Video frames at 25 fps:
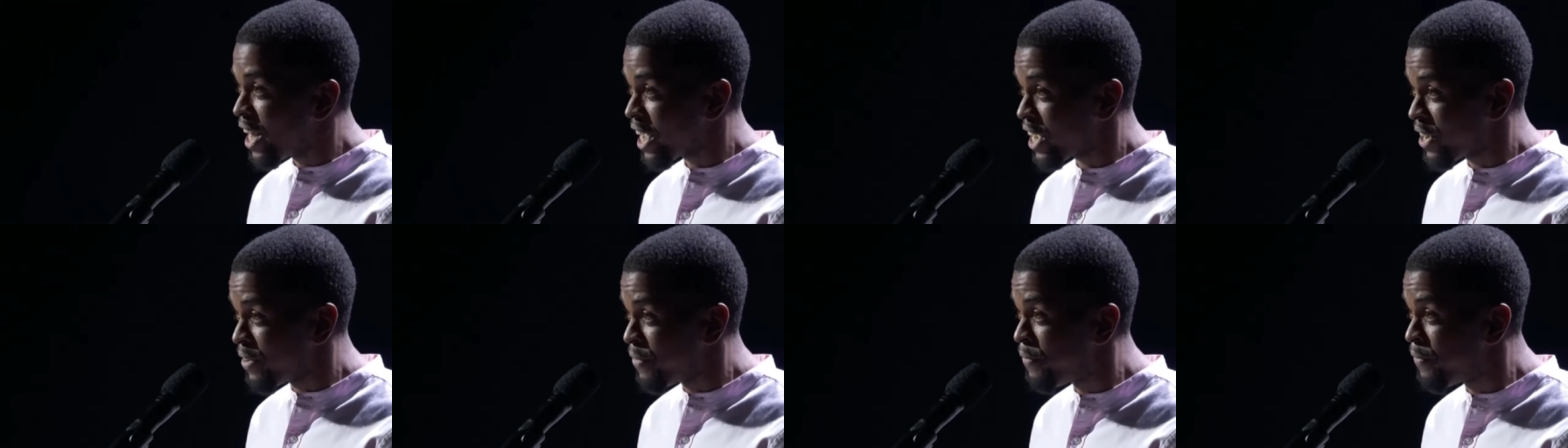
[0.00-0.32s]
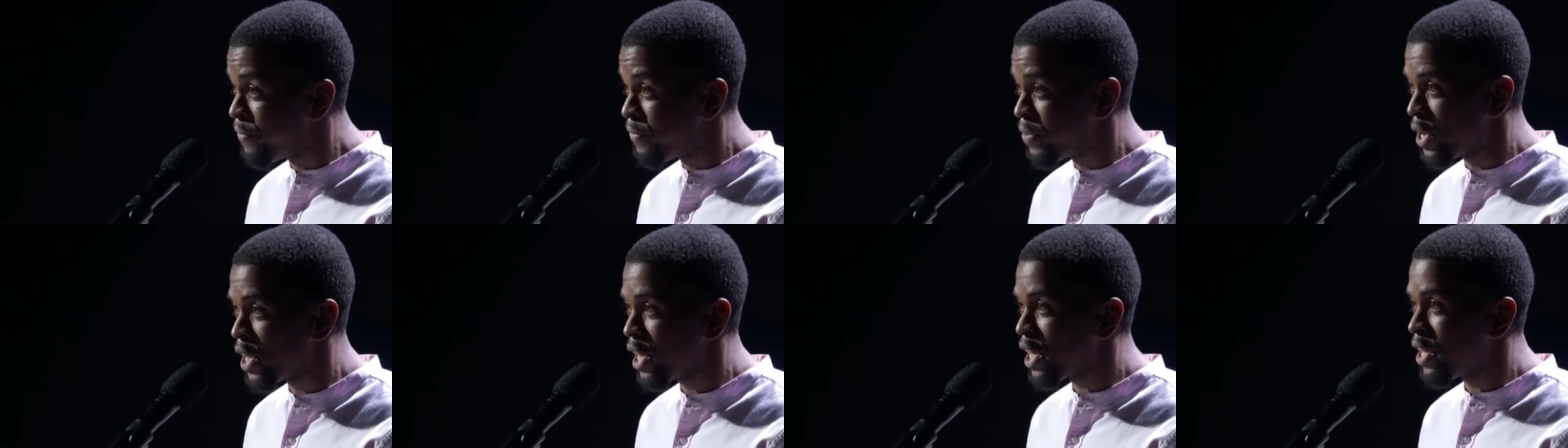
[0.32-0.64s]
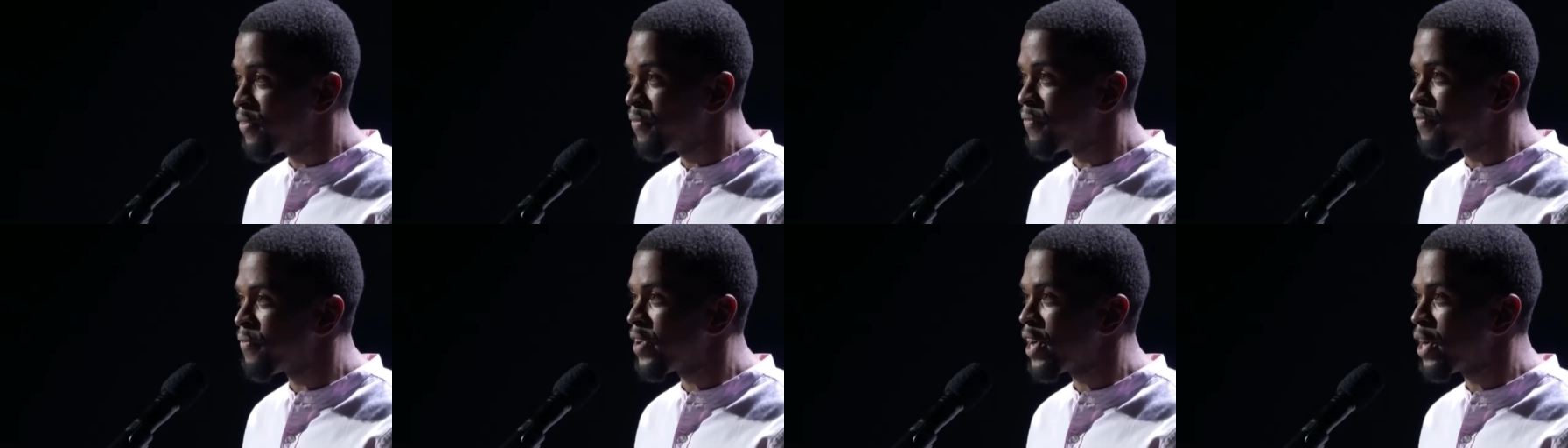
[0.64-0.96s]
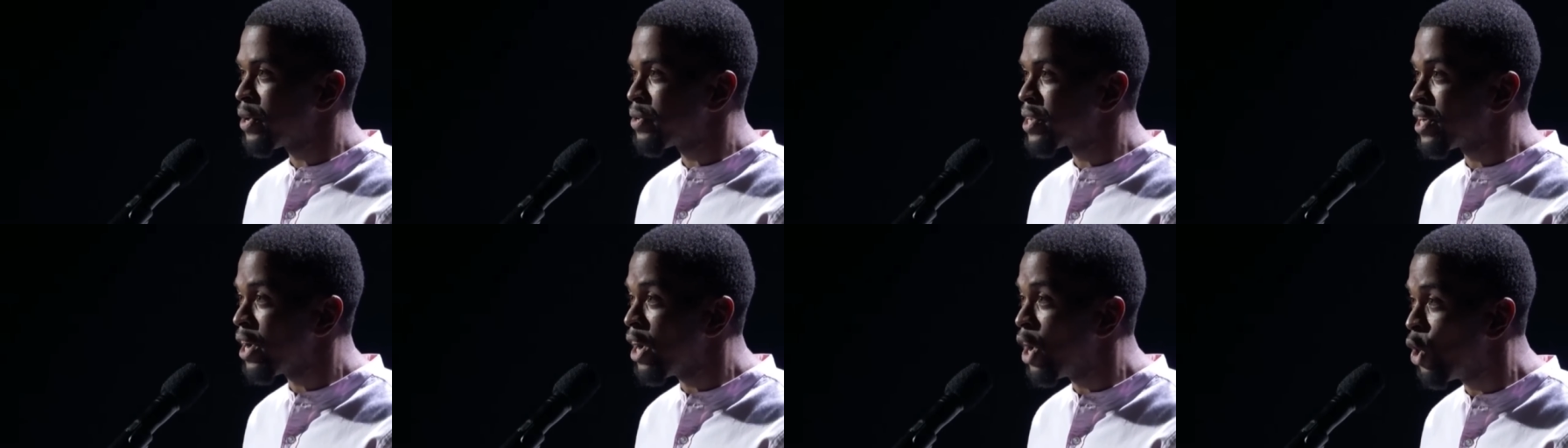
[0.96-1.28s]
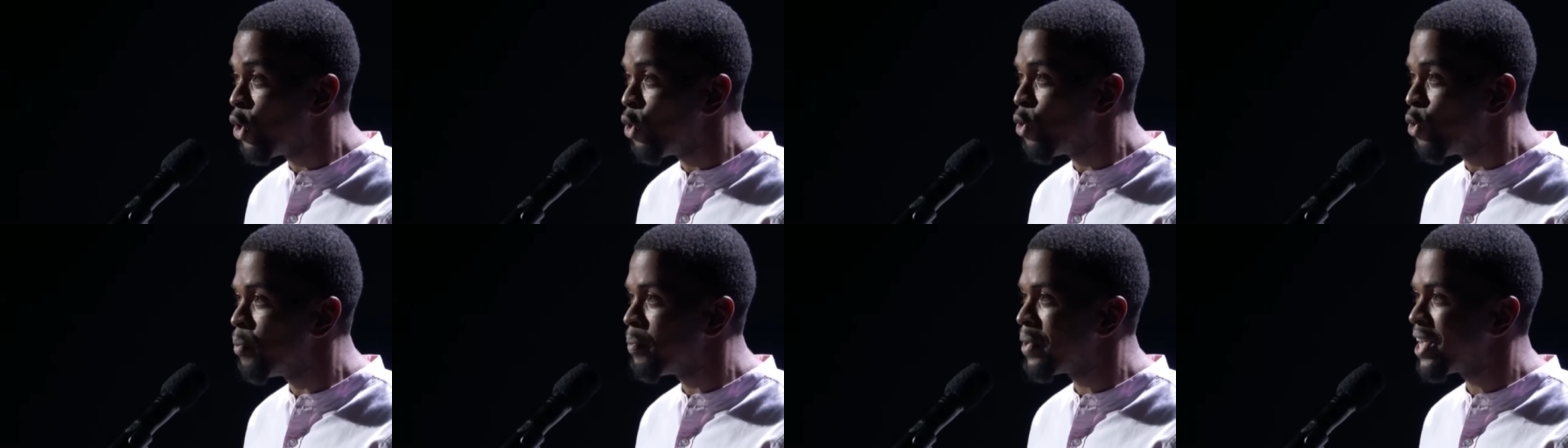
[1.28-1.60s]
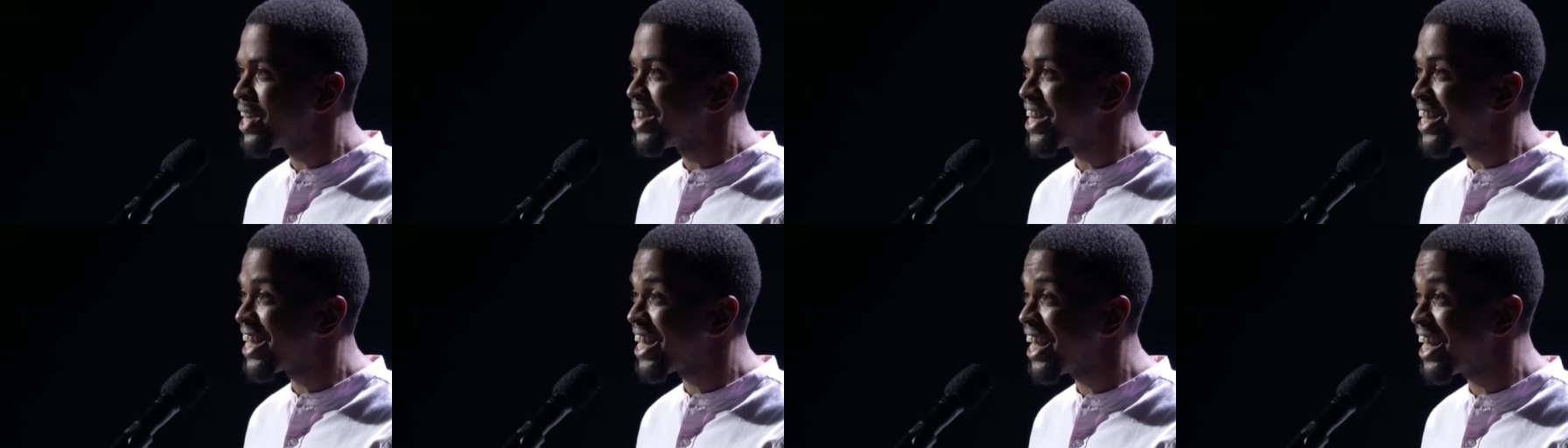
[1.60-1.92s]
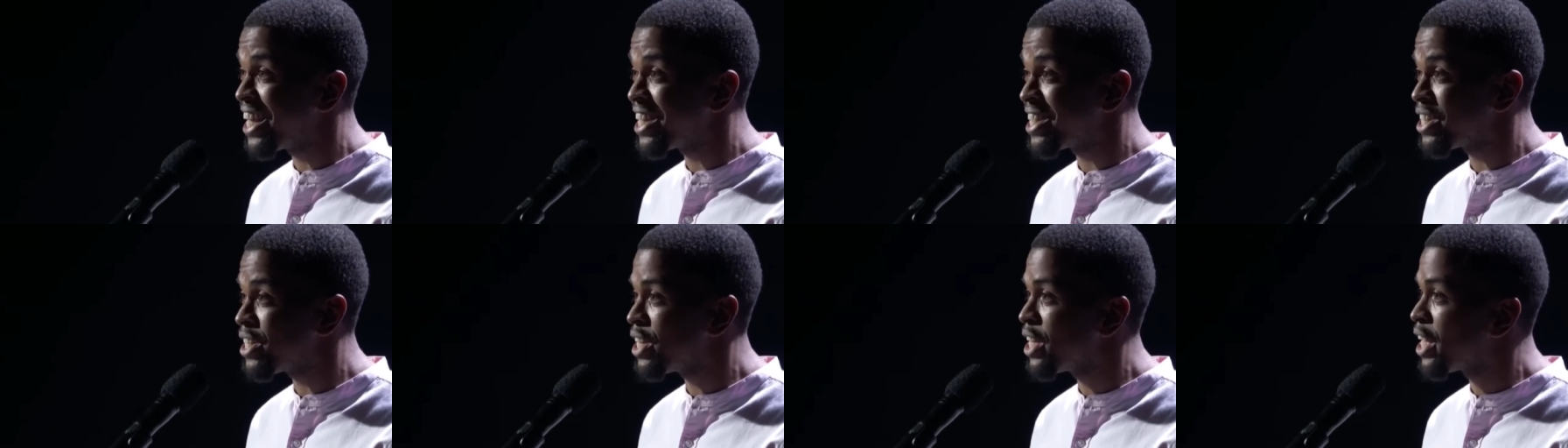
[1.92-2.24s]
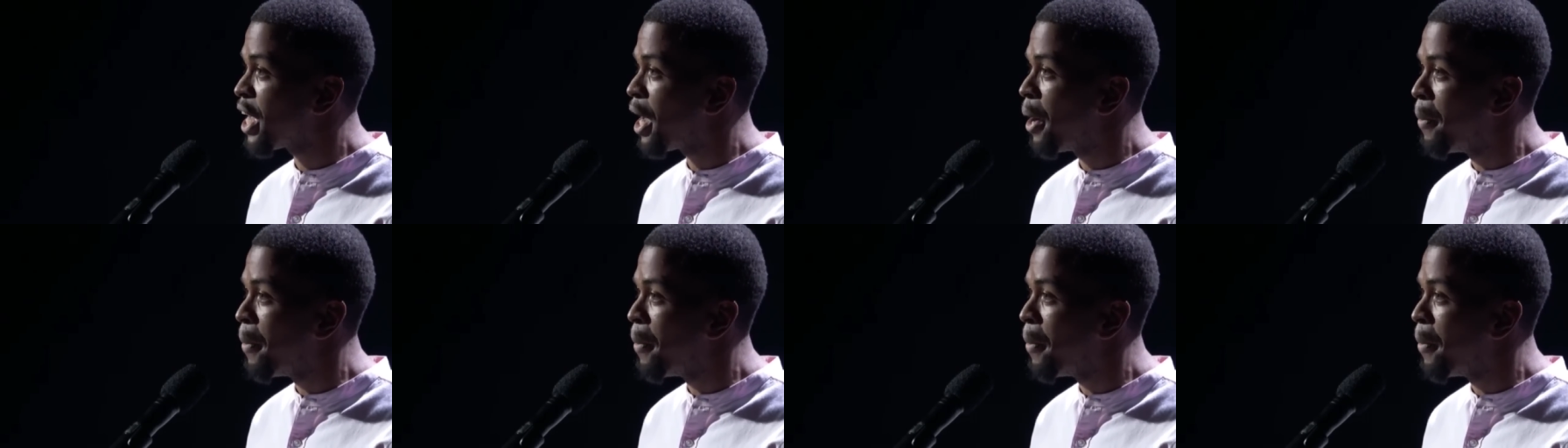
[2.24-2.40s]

like a flame, found home in the kindling